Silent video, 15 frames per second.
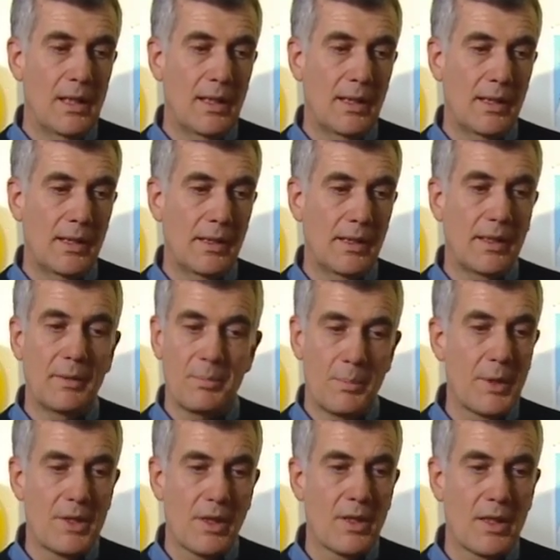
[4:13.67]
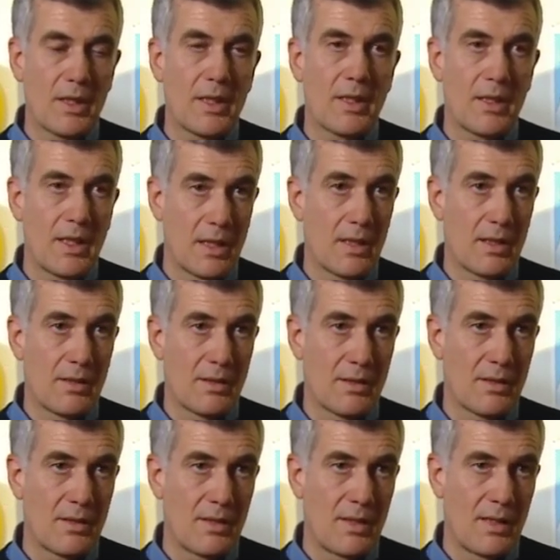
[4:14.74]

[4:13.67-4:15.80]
uh, it, particularly in England.